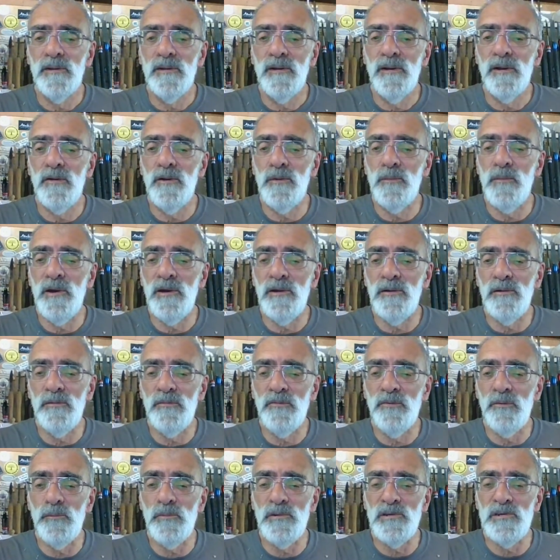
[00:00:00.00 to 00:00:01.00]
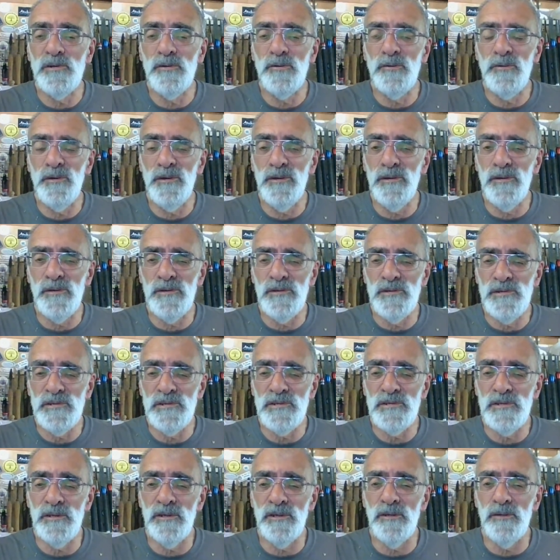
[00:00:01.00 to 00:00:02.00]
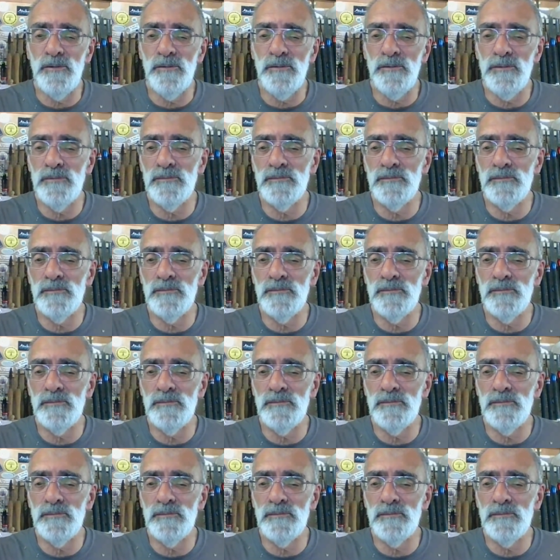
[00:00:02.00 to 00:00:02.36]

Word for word: Hi Mel from Missouri, nice to see you.